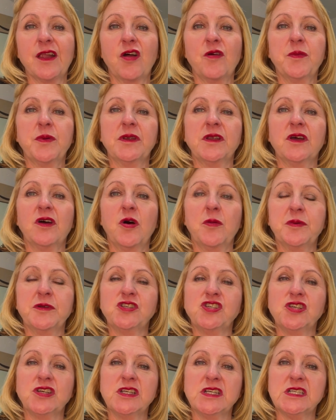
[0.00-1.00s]

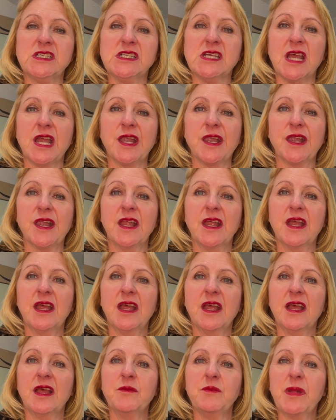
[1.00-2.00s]
opportunities,
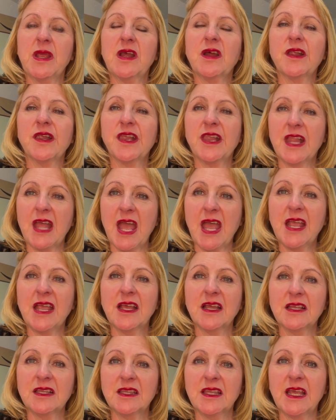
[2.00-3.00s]
because they
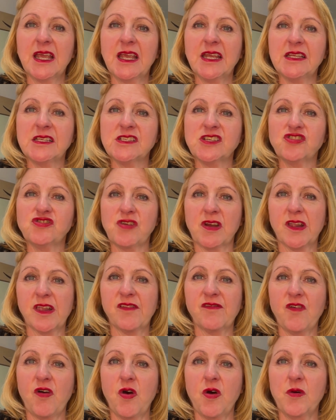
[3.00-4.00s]
can lead to
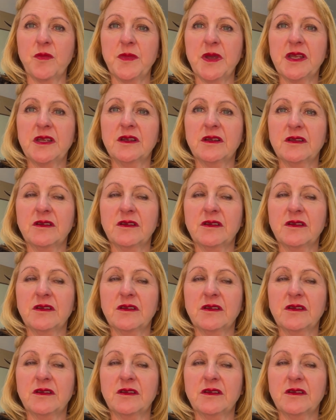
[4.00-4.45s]
transformative